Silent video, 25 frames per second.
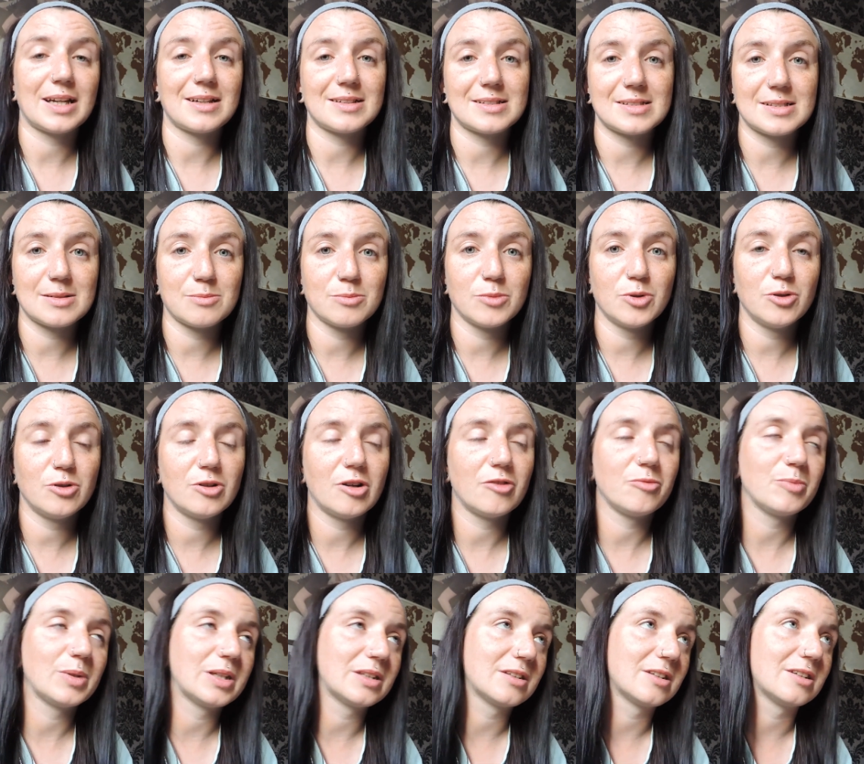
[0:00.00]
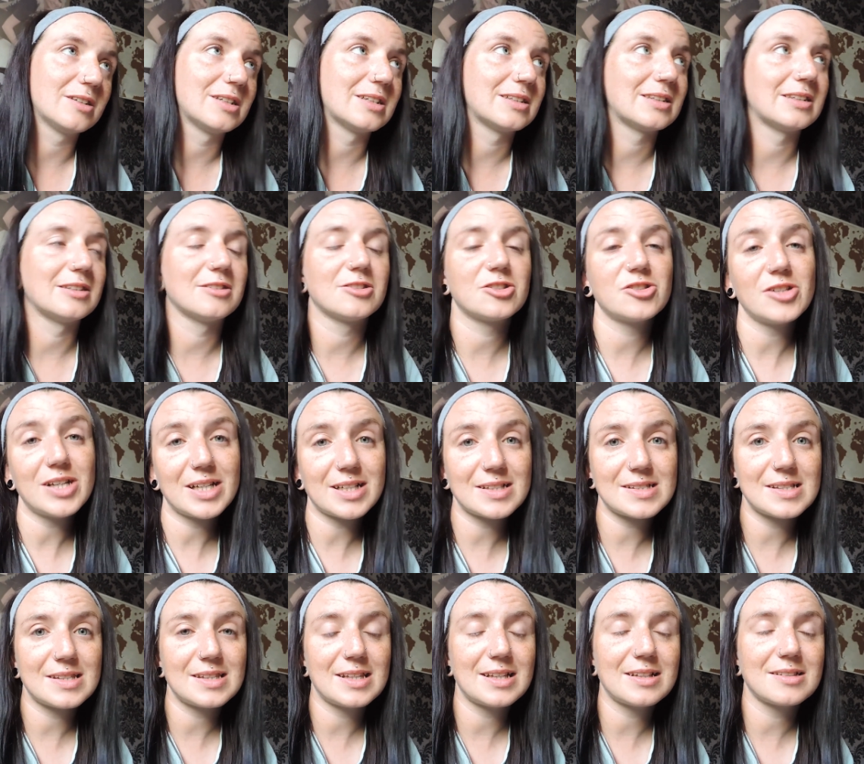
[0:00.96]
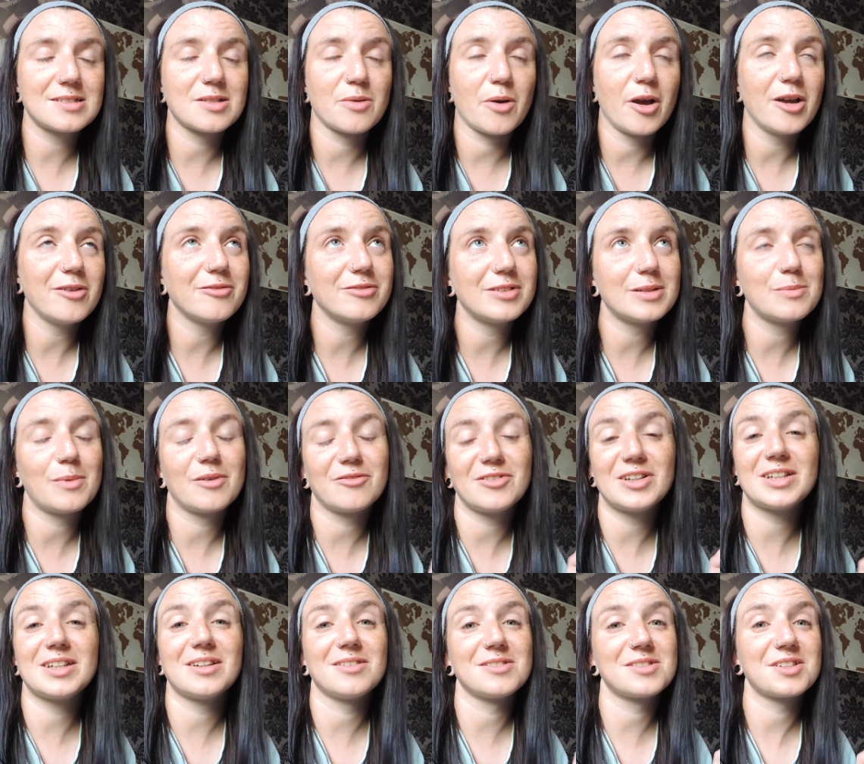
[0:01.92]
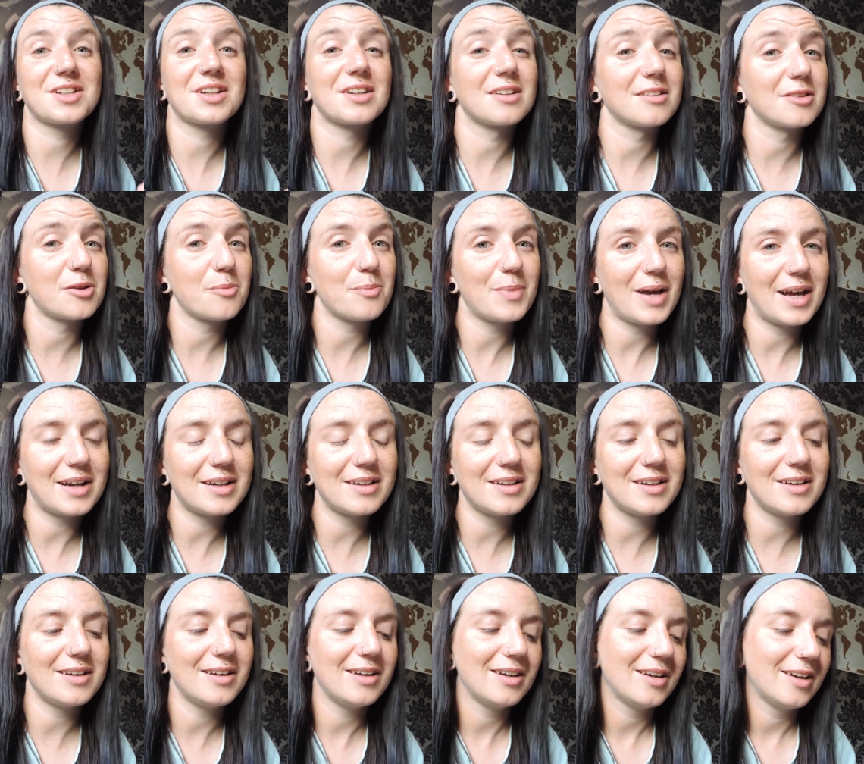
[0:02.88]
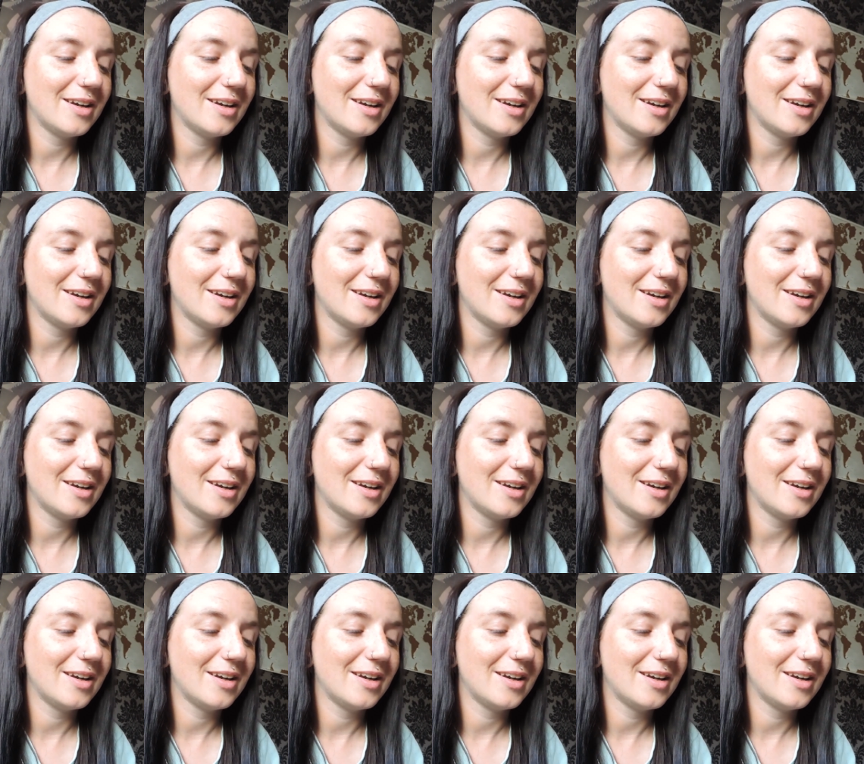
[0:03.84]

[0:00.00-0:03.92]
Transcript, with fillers: been editing more, I've been learning little tricks and things, so hopefully my videos are going to look better.